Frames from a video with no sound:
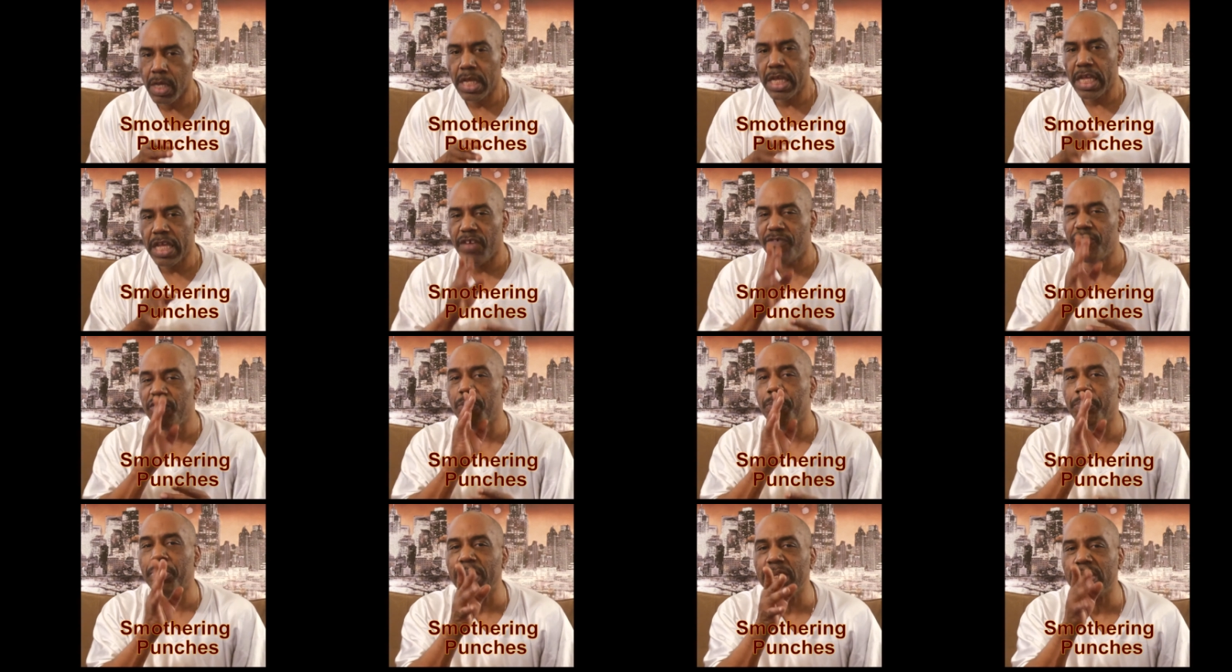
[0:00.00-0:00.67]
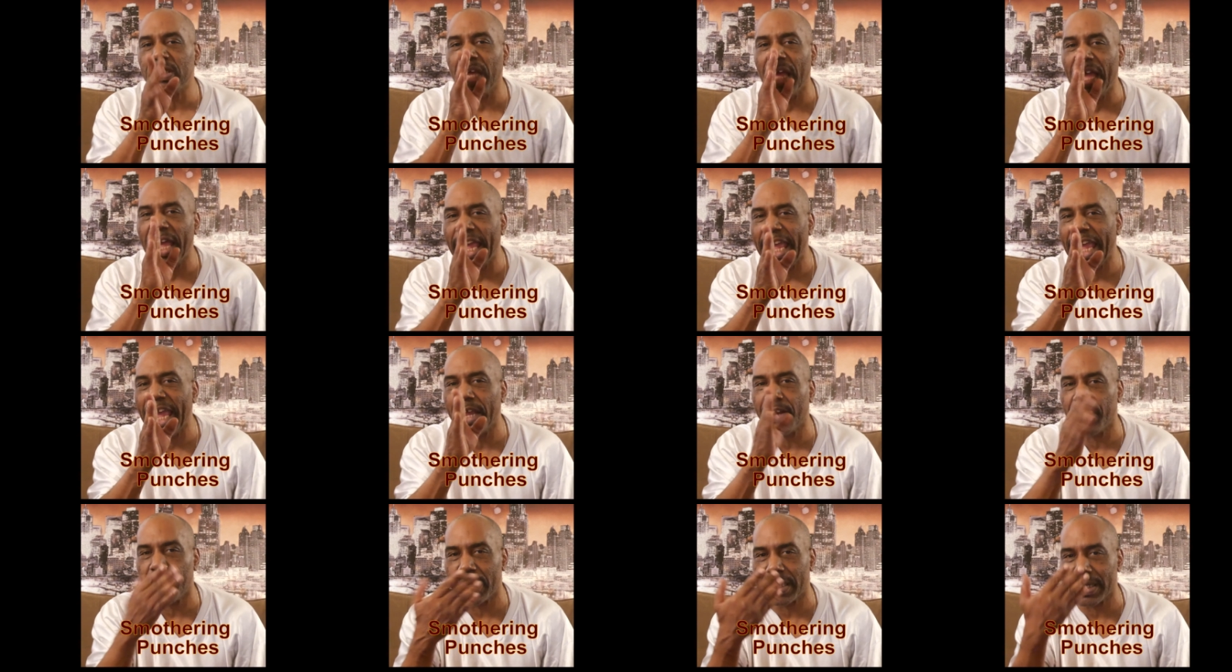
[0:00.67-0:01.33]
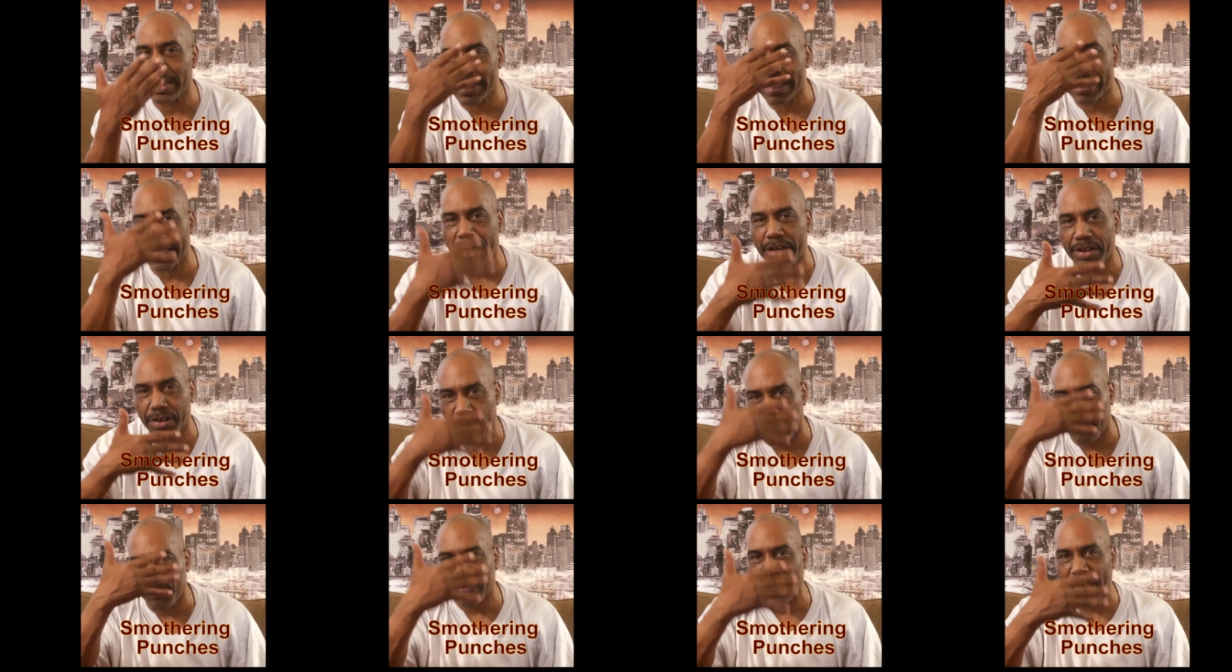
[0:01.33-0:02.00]
If you put your head on the
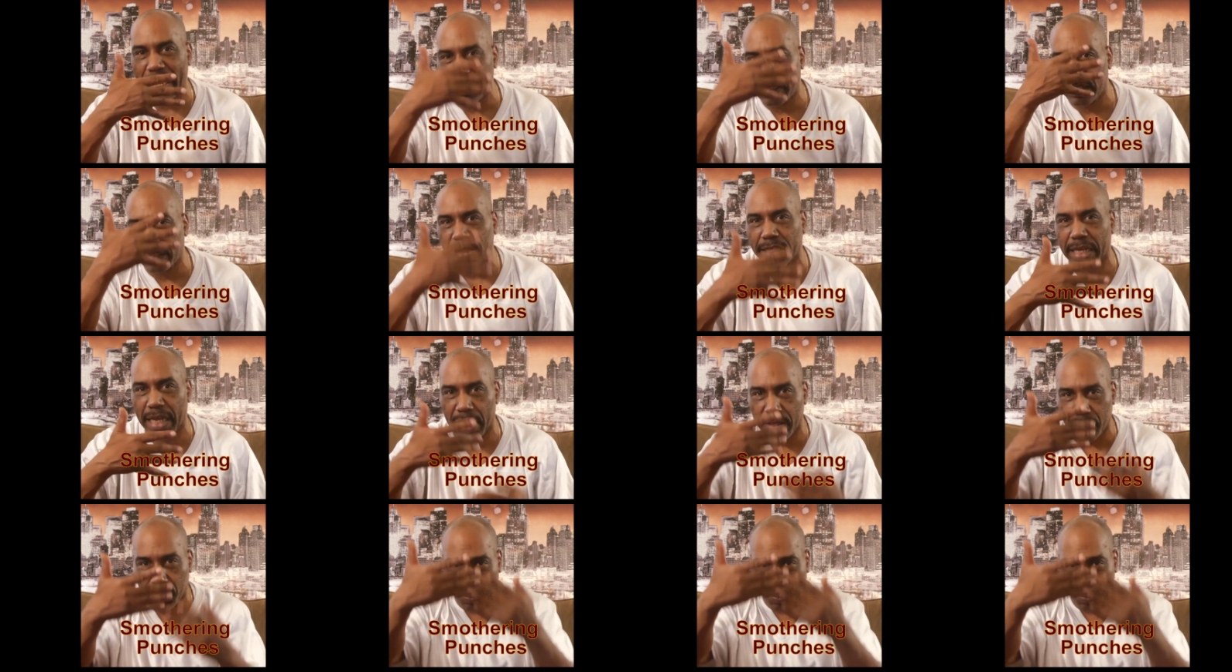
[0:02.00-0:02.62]
center of their chest,